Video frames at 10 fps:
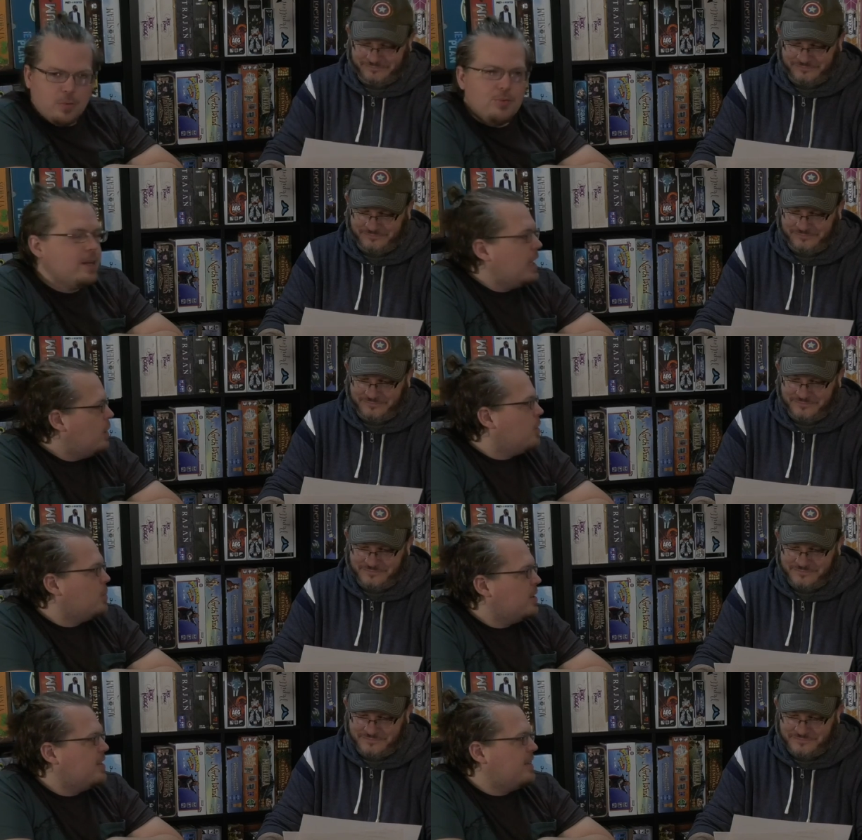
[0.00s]
Speaker 1: pretty good
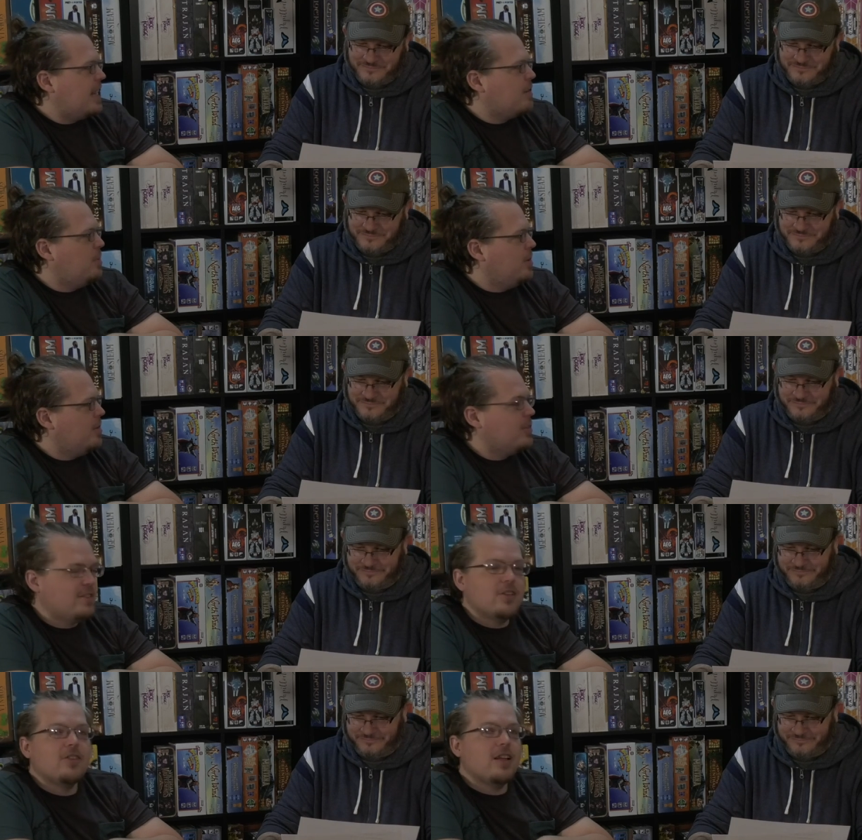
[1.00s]
with the deck builders.
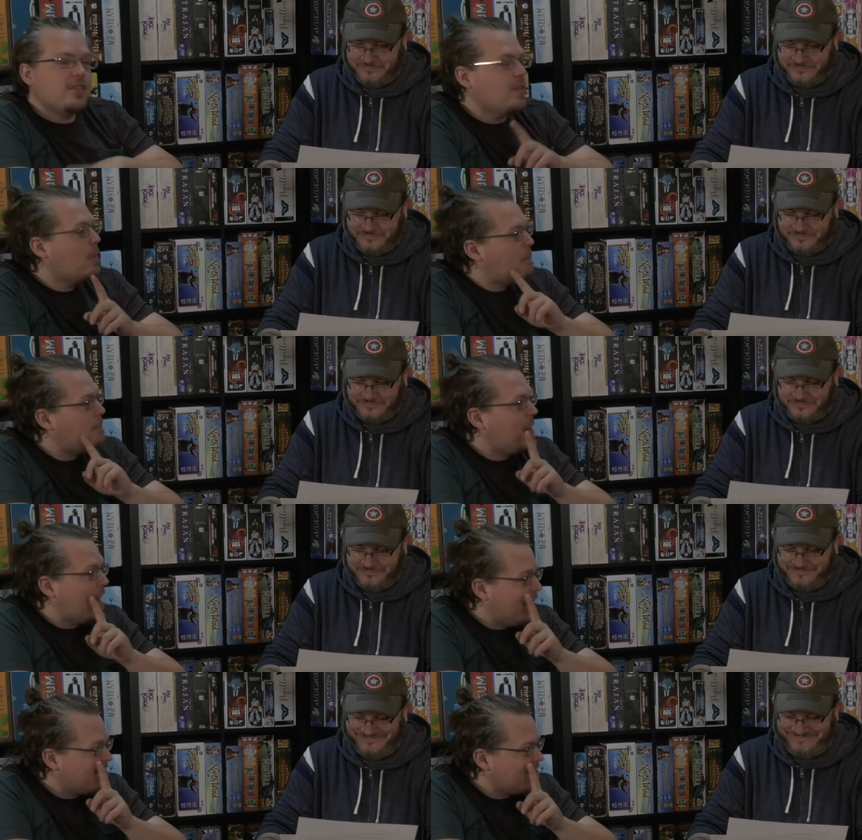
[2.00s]
They're not the
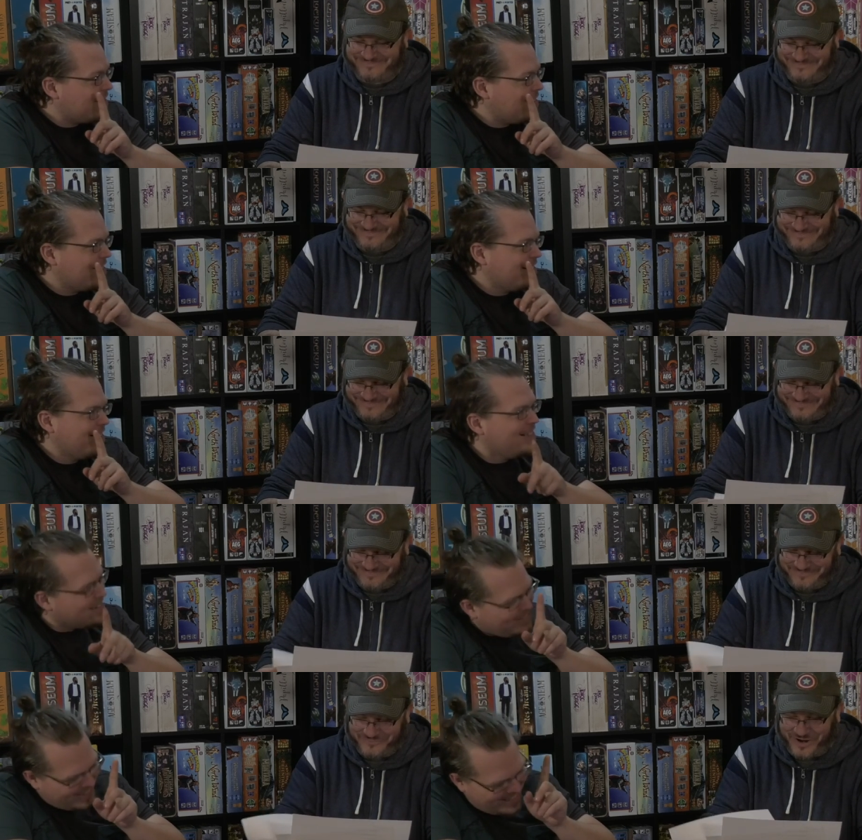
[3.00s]
best.
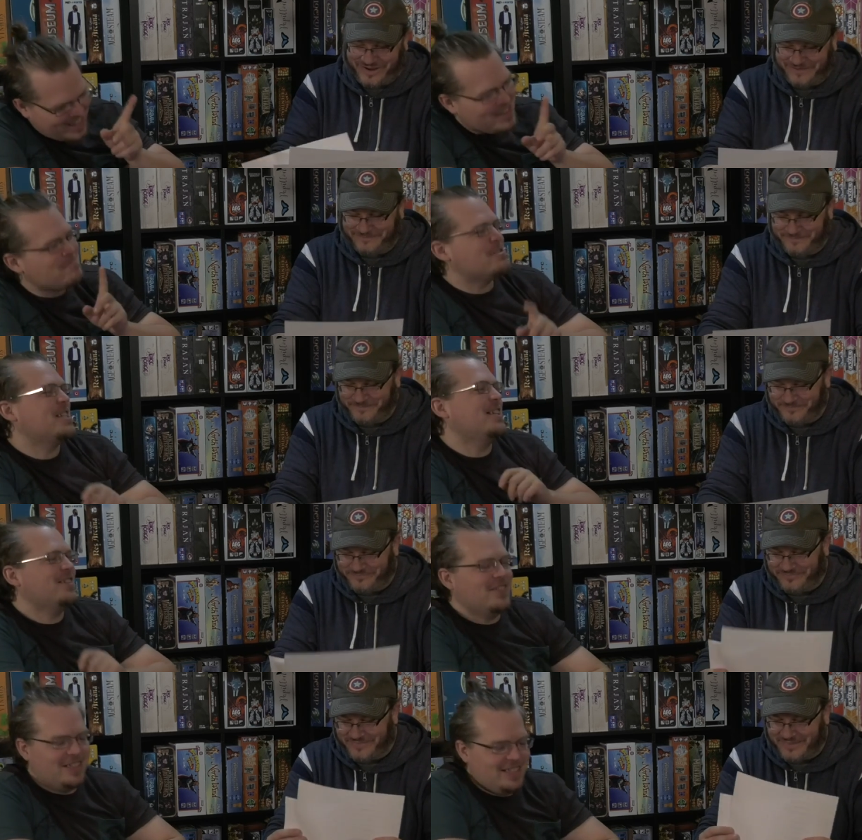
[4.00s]
Right. They are pretty
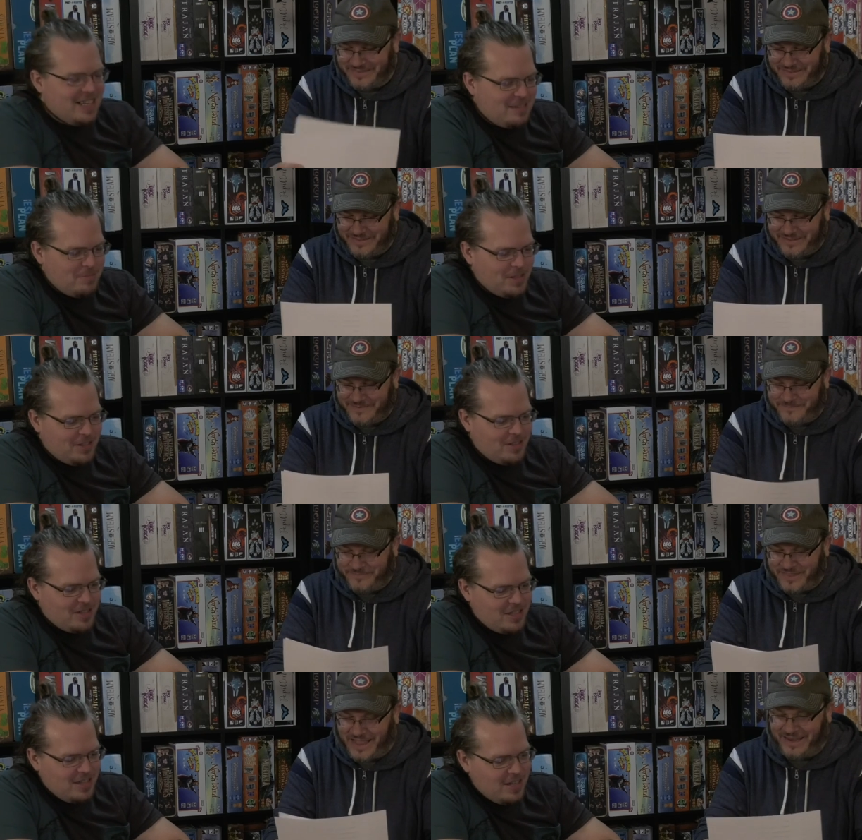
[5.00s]
good with the deck
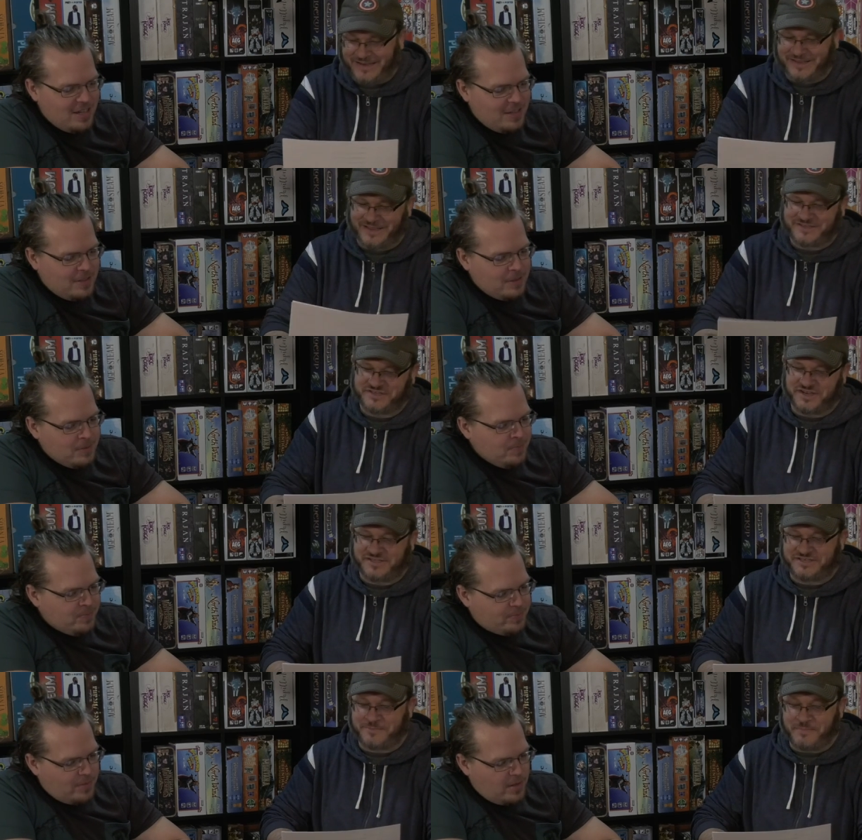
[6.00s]
builders. I
Speaker 2: like it. It's,
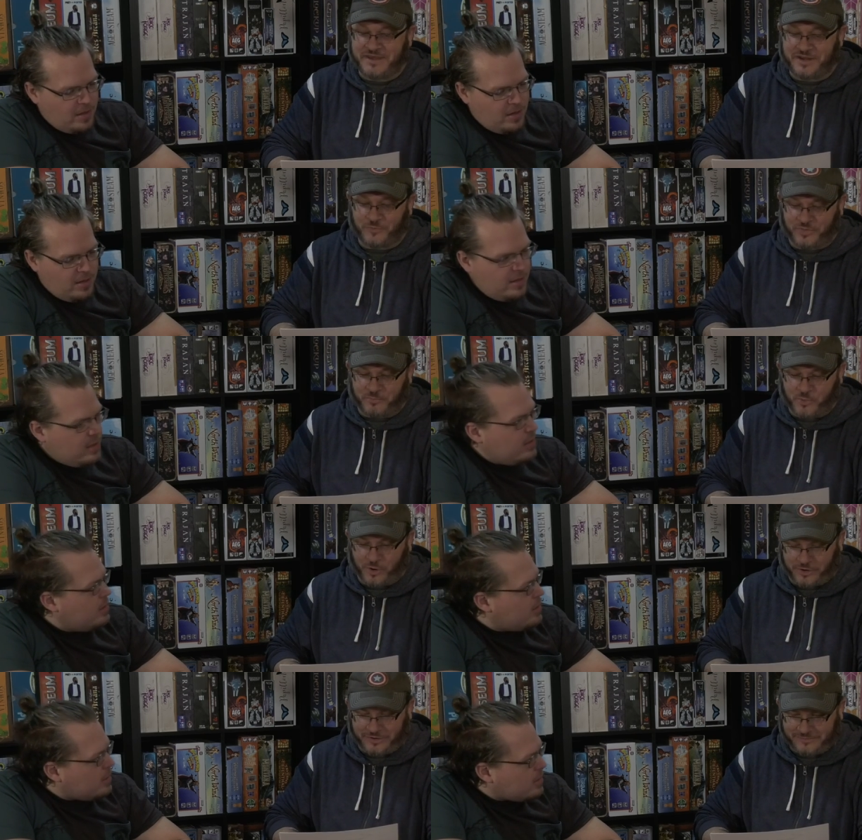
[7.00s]
it's Dominion with a
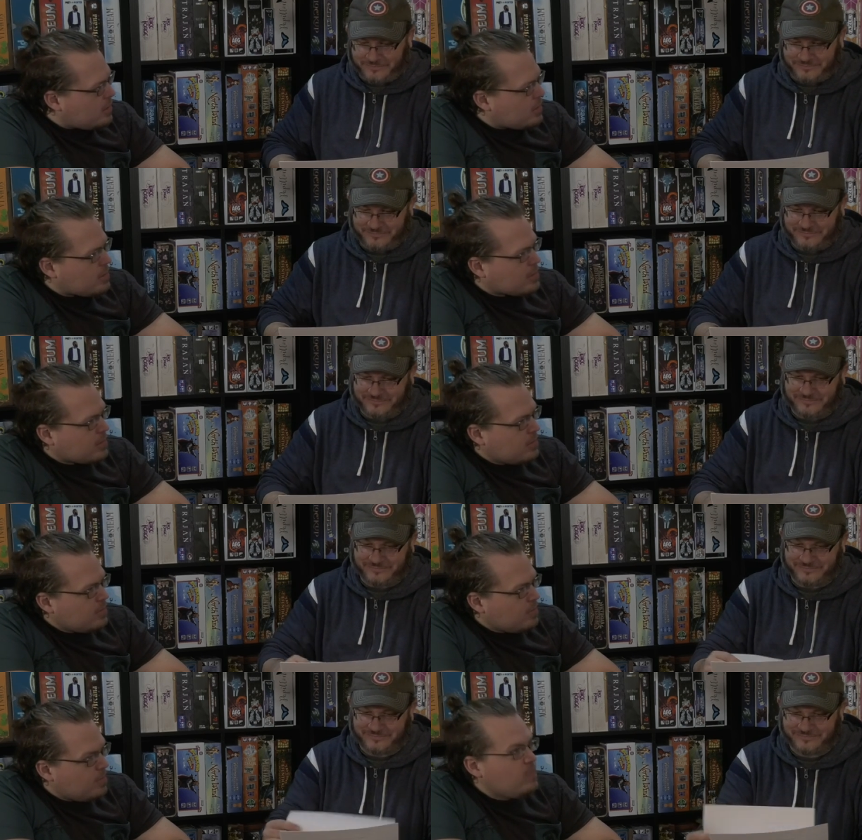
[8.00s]
board.
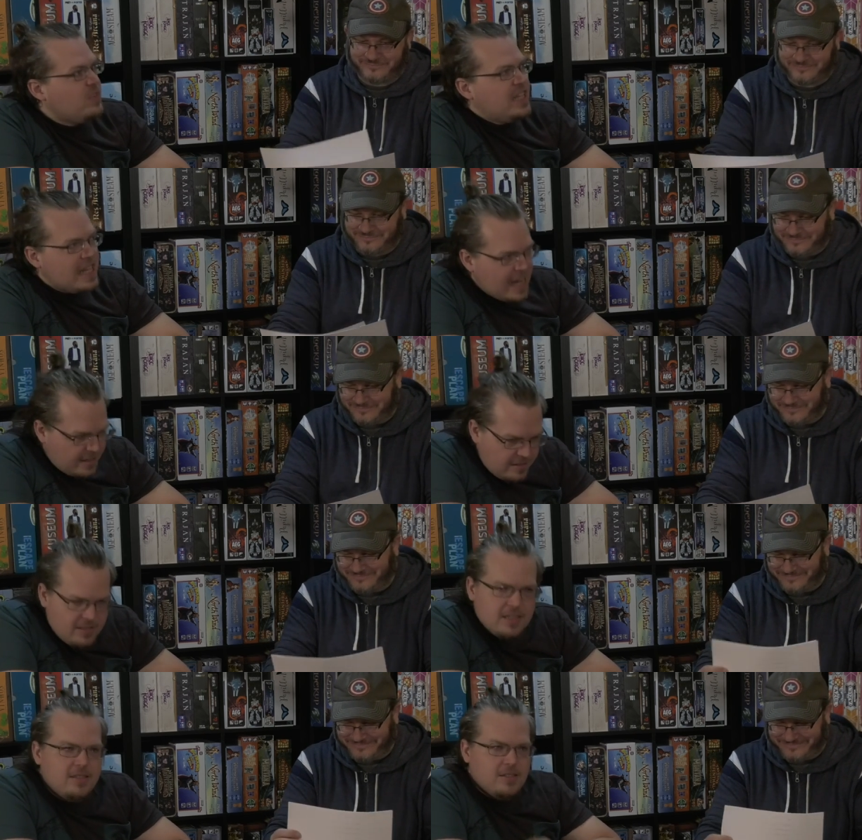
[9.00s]
Speaker 1: Yes,
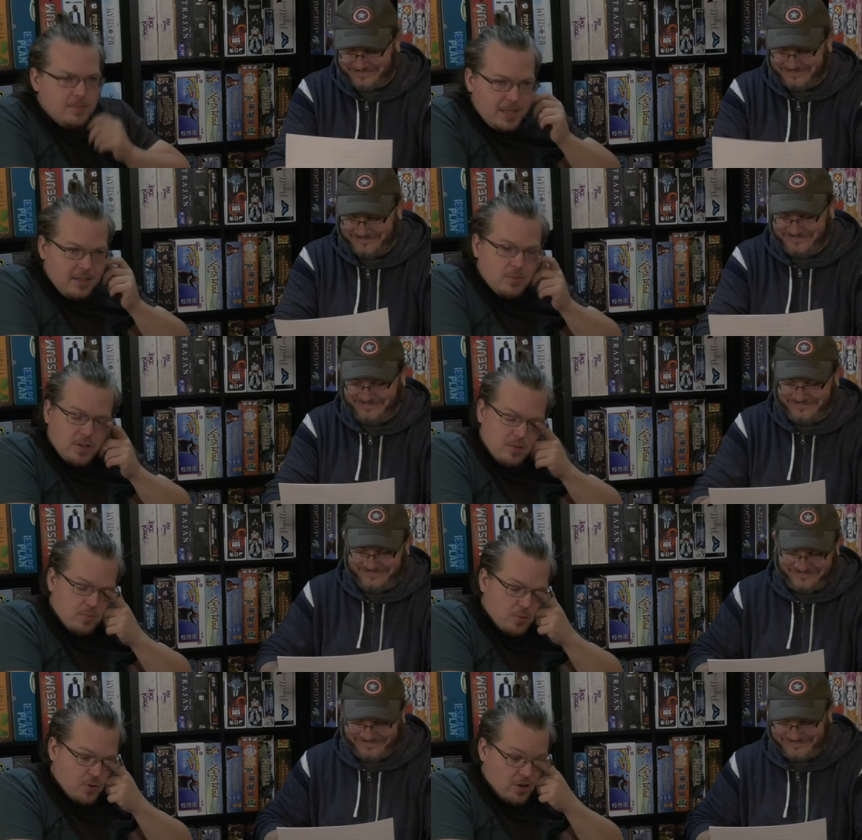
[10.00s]
it is Dominion with a
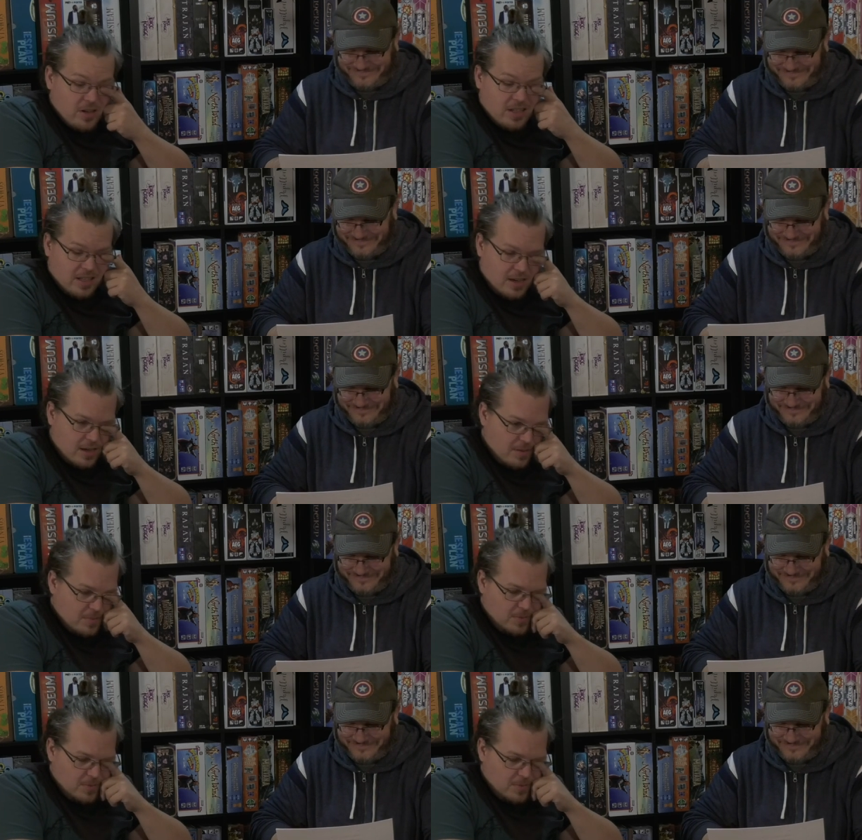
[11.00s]
board, um,